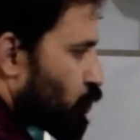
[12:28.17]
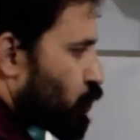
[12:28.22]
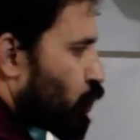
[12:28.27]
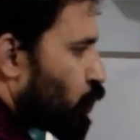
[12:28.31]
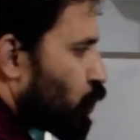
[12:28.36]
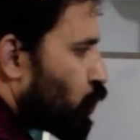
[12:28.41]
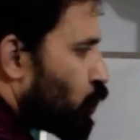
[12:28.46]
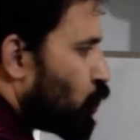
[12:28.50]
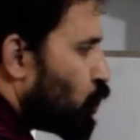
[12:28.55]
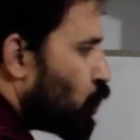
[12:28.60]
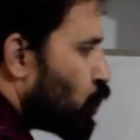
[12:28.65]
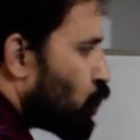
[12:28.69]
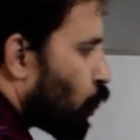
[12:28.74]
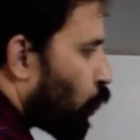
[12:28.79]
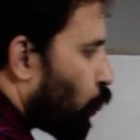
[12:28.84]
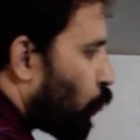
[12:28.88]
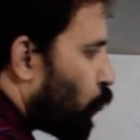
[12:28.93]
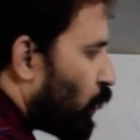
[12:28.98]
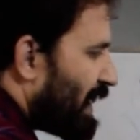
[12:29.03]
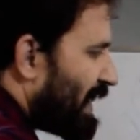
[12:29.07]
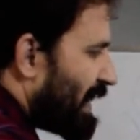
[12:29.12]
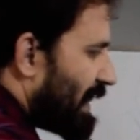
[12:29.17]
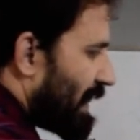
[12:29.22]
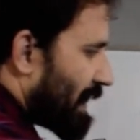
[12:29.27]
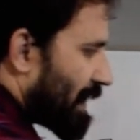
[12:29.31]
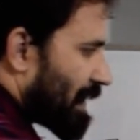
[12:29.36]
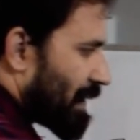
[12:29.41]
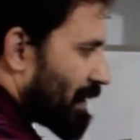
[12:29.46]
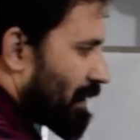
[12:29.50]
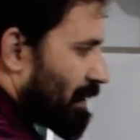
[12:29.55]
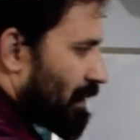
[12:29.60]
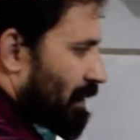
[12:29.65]
Do
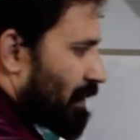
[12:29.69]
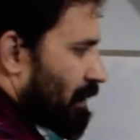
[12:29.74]
we?